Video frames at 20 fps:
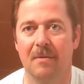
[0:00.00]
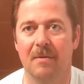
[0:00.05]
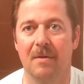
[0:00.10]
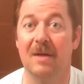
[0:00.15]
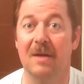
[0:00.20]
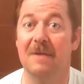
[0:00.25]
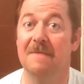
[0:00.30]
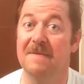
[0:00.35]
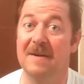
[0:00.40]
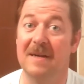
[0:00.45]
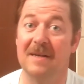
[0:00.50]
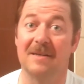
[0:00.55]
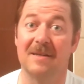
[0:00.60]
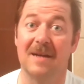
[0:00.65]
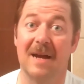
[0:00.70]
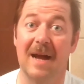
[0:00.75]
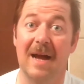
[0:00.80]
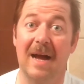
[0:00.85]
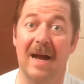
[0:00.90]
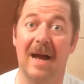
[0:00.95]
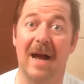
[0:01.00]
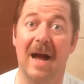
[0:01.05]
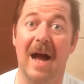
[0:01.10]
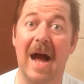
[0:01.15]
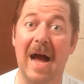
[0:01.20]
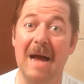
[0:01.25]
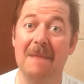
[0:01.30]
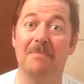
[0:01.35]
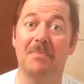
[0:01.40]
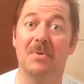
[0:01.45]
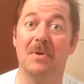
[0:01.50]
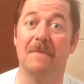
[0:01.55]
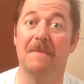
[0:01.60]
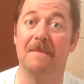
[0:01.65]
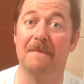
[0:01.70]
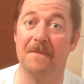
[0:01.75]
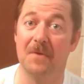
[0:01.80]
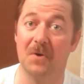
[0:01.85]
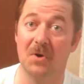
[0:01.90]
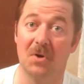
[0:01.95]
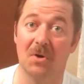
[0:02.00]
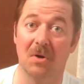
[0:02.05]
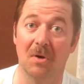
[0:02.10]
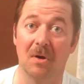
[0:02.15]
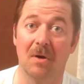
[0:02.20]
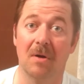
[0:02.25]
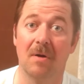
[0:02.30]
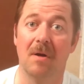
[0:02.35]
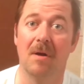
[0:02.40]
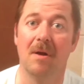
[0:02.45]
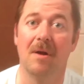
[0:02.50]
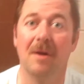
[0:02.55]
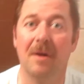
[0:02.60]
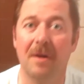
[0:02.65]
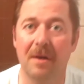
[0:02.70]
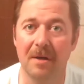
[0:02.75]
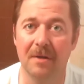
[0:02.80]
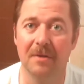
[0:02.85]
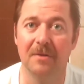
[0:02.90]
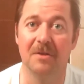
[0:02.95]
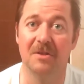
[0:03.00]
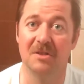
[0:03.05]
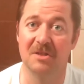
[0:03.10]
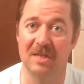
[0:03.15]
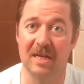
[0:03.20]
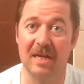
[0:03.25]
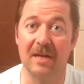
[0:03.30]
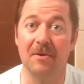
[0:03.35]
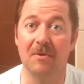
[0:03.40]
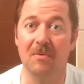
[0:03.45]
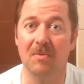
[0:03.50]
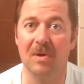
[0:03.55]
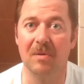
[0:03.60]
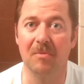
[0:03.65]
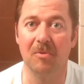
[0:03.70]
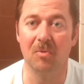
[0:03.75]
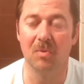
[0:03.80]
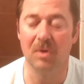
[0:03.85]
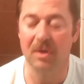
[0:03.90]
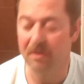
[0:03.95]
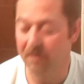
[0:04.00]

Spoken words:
In fact, I prefer the standard rubber one.